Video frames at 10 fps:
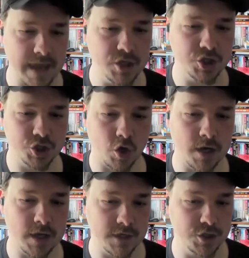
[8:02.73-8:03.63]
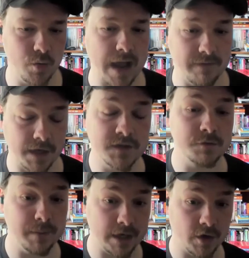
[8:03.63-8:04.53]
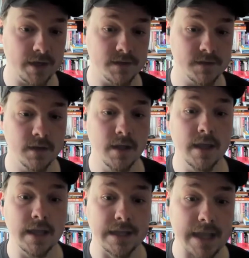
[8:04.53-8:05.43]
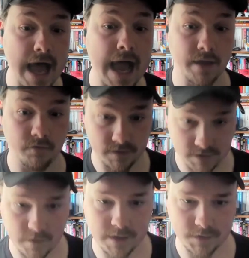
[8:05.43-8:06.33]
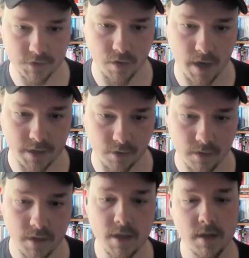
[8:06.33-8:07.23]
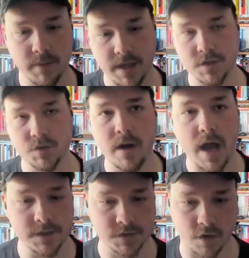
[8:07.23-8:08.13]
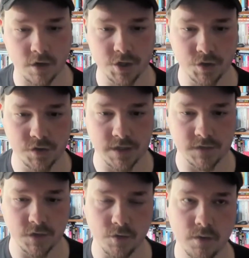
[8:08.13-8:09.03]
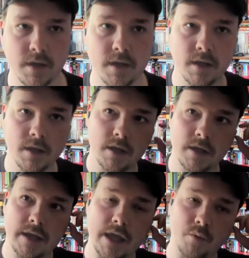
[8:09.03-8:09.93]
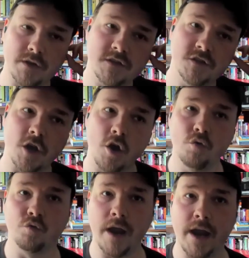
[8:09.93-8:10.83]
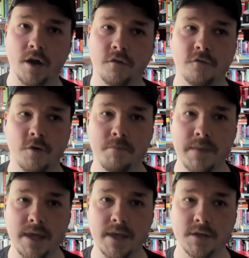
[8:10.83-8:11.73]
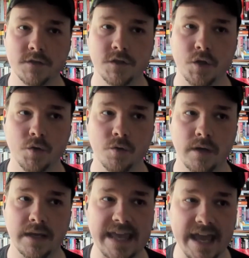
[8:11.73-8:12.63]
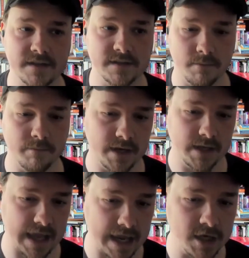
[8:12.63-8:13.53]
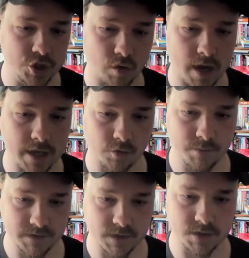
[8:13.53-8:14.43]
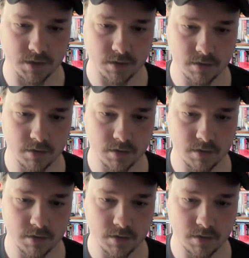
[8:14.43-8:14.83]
ensuring that you have experience live defending the triangle. Because when I started jiu-jitsu, it was so rare for me to get somebody in a triangle position.